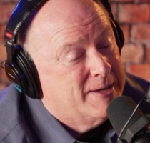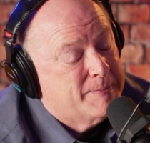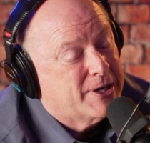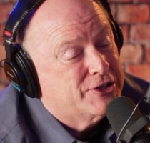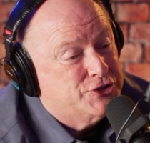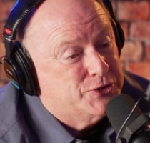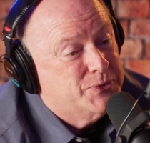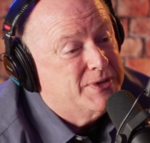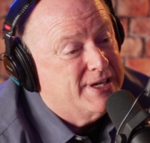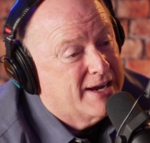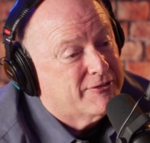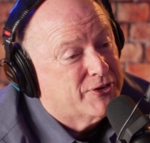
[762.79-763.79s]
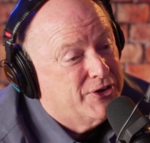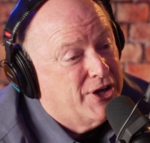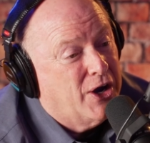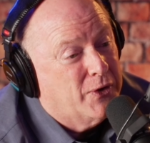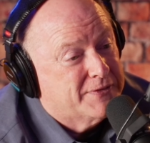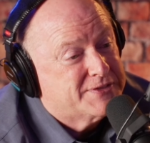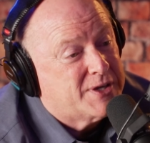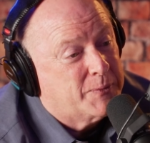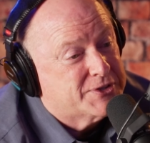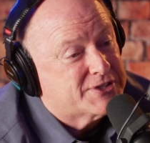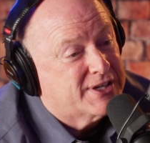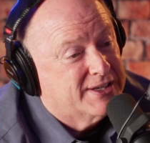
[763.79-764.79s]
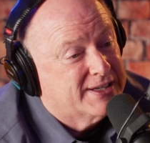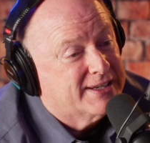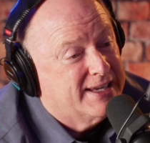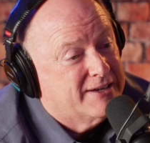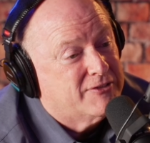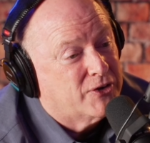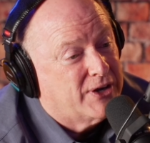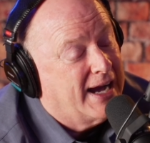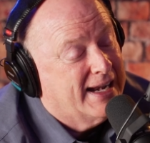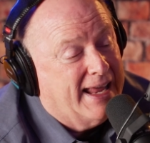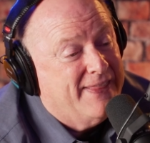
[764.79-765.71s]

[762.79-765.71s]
because you never know if someone's going to give or not.